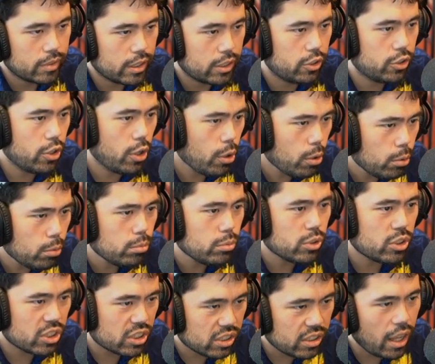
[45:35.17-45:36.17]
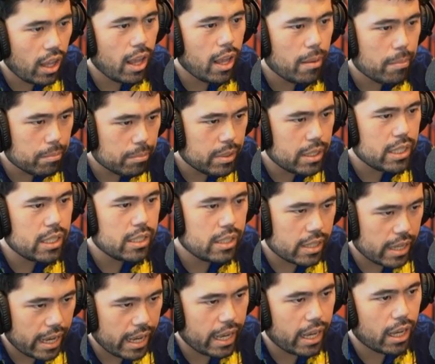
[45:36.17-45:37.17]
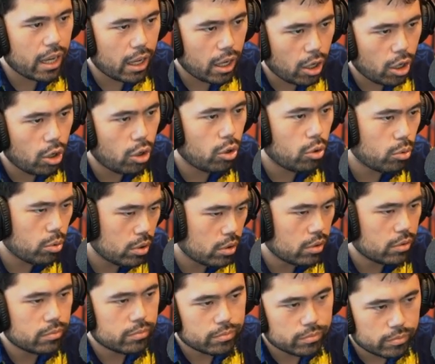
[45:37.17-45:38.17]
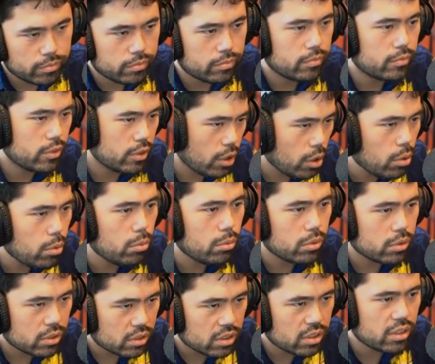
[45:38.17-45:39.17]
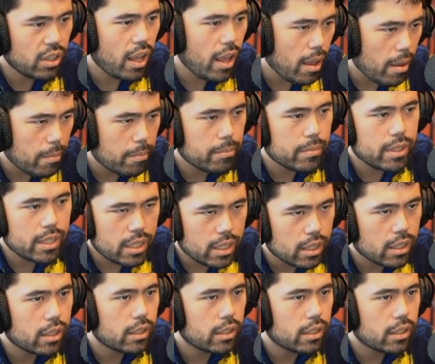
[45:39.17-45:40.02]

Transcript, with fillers: Don't stop me now. Don't stop me.